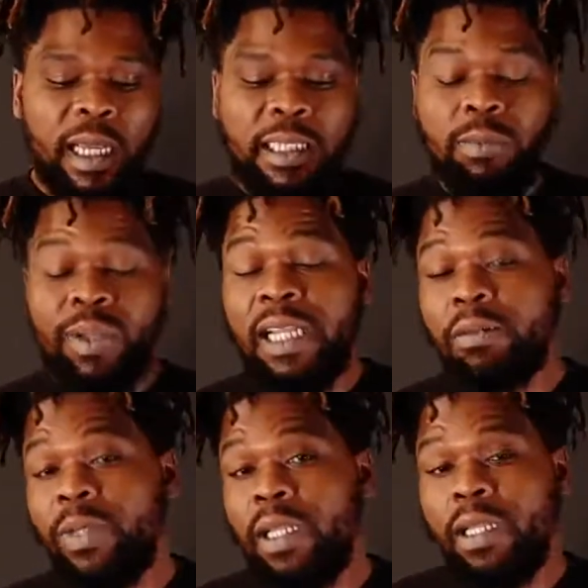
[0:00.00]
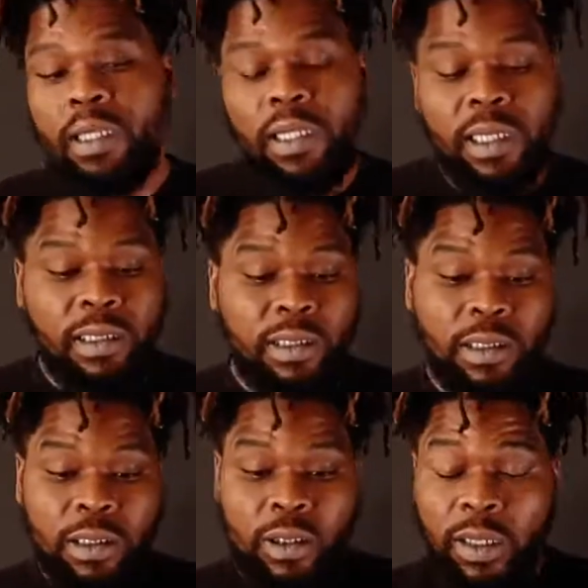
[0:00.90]
as a black man,
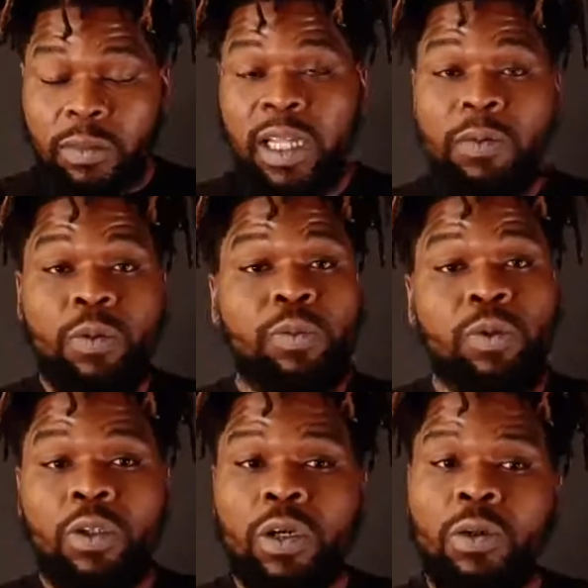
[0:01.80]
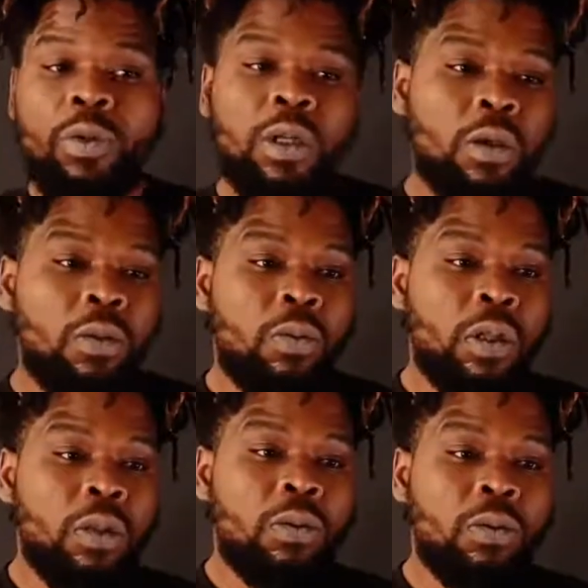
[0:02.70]
as black people, you know, we don't
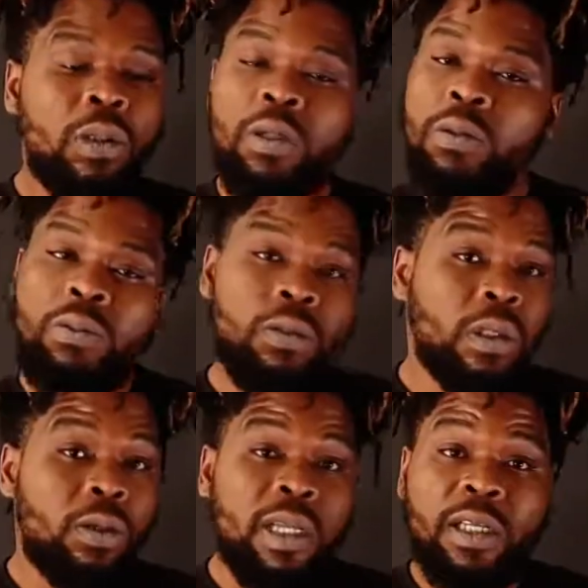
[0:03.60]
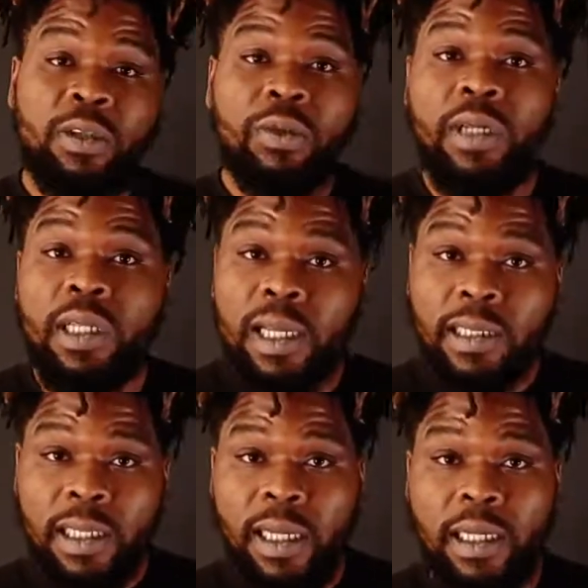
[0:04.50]
like authority
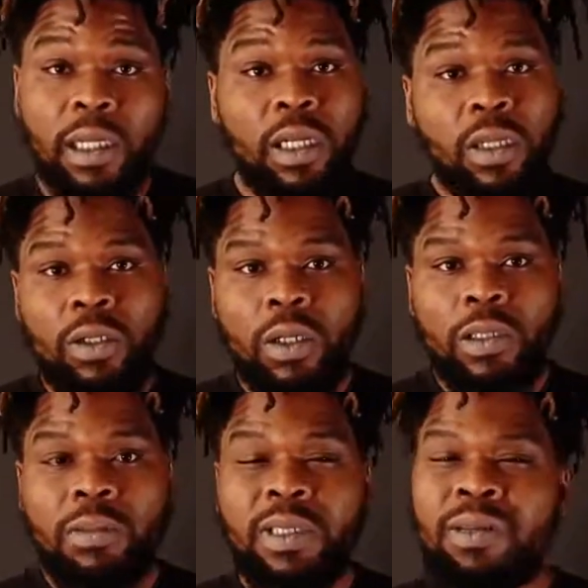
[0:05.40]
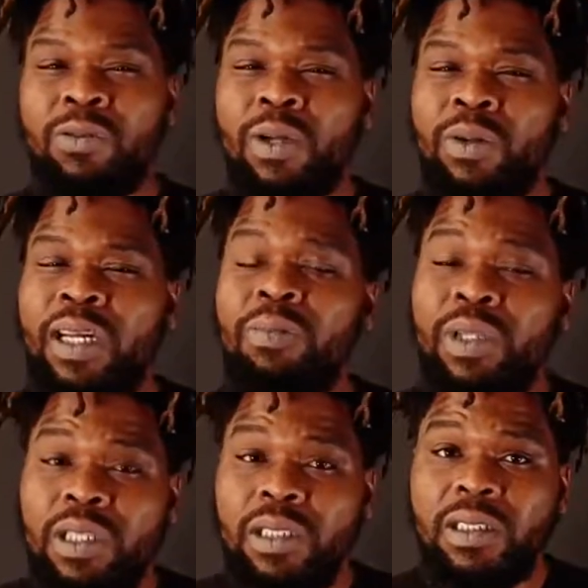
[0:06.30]
like that. You know, sometimes we don't like
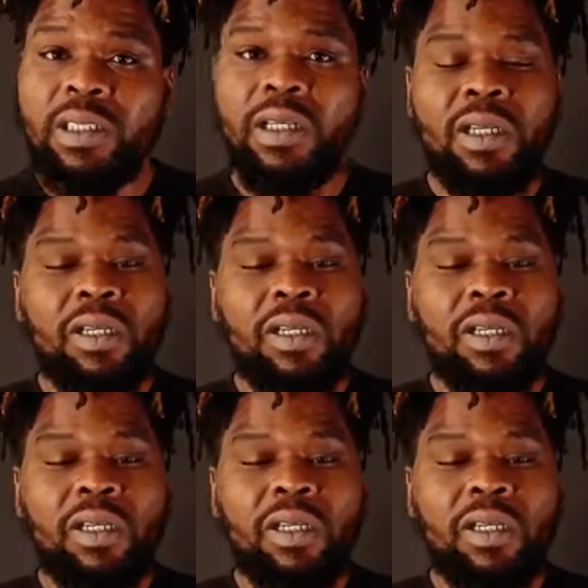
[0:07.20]
police.